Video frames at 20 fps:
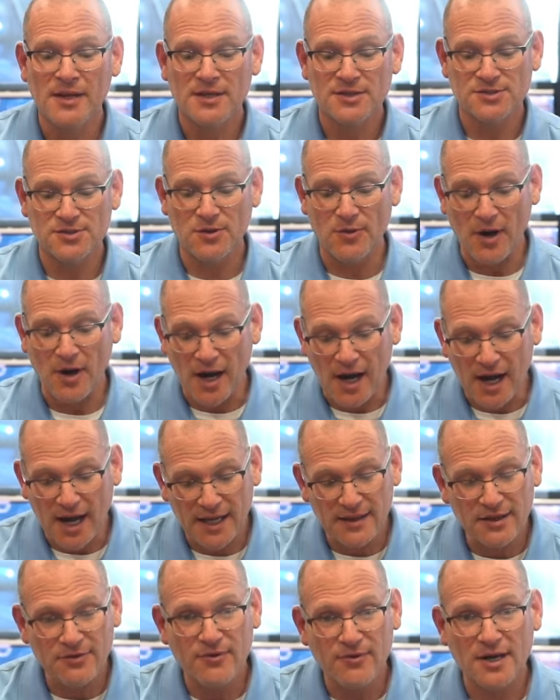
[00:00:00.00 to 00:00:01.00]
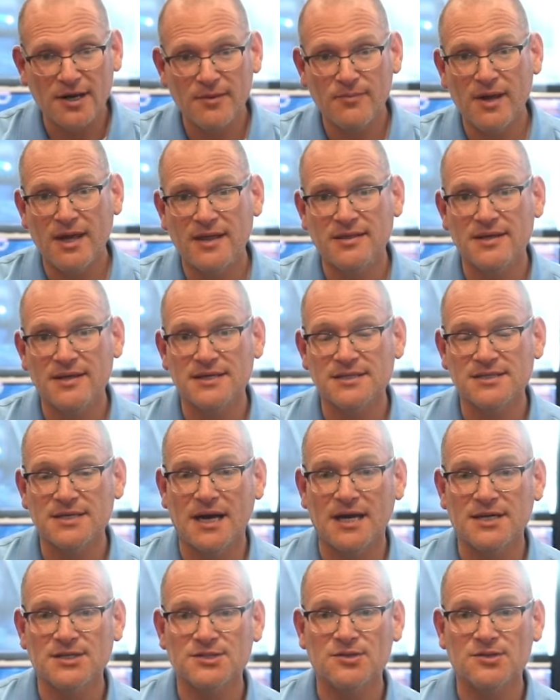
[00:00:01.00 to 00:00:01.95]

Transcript: So I highly recommend these guys.